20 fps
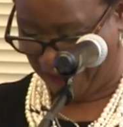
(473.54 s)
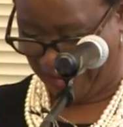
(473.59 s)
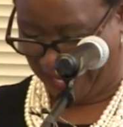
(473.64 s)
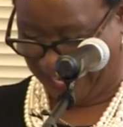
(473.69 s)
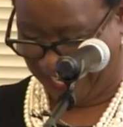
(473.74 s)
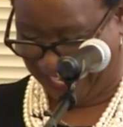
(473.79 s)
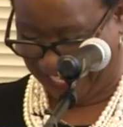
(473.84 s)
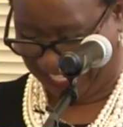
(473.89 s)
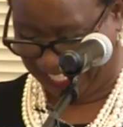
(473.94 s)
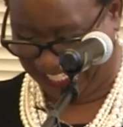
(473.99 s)

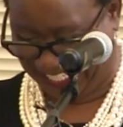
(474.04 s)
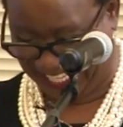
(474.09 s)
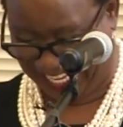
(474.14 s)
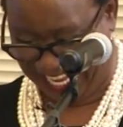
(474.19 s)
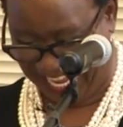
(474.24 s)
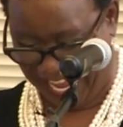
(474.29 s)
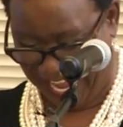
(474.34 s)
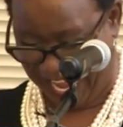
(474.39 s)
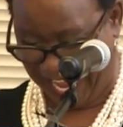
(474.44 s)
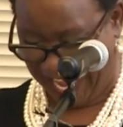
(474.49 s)
because
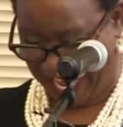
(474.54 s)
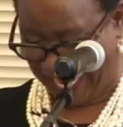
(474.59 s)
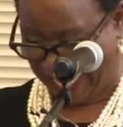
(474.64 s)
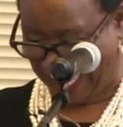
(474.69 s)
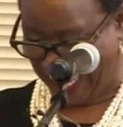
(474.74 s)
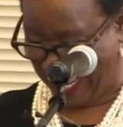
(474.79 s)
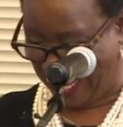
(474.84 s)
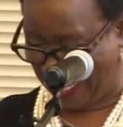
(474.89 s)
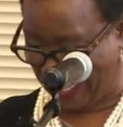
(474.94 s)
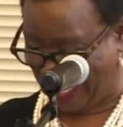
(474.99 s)

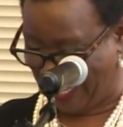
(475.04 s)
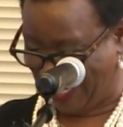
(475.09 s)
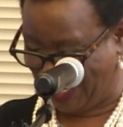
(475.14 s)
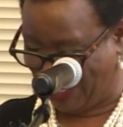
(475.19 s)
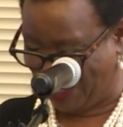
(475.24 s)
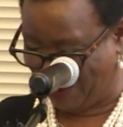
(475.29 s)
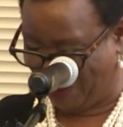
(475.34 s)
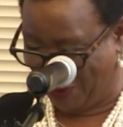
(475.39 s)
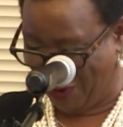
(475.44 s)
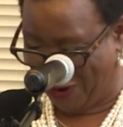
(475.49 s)
that
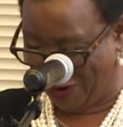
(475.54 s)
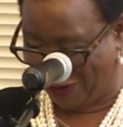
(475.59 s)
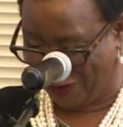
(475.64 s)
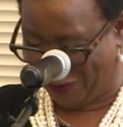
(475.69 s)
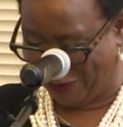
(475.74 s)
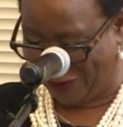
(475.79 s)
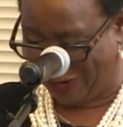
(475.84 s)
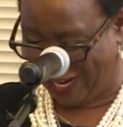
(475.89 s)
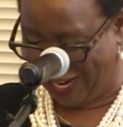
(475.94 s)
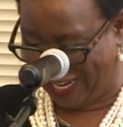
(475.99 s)
that's a part
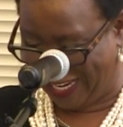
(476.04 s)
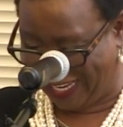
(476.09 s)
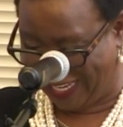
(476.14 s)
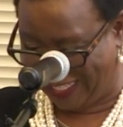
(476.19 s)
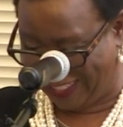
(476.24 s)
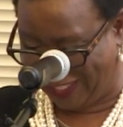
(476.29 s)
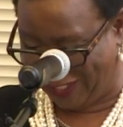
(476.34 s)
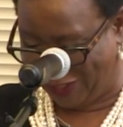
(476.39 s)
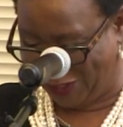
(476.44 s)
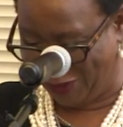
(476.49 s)
of what I
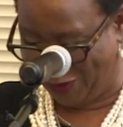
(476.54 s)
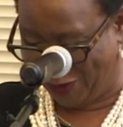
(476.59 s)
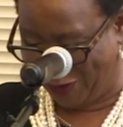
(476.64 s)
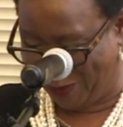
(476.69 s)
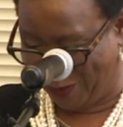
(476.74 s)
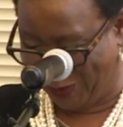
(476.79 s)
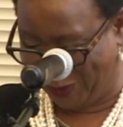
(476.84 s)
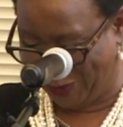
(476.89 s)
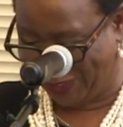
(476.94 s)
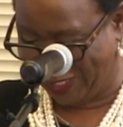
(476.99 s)
get to do
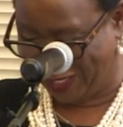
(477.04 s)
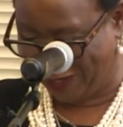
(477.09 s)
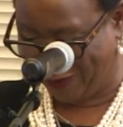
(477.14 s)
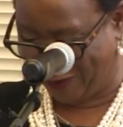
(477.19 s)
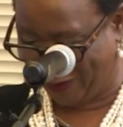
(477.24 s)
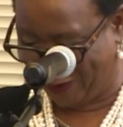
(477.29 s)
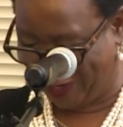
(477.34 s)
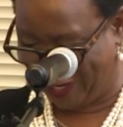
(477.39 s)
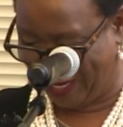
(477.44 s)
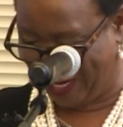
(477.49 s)
almost
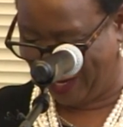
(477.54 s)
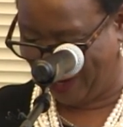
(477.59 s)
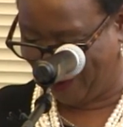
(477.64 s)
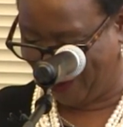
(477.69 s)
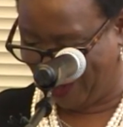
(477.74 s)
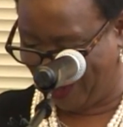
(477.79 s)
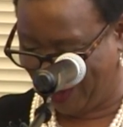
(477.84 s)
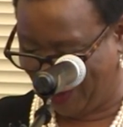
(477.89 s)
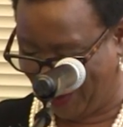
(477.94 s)
every every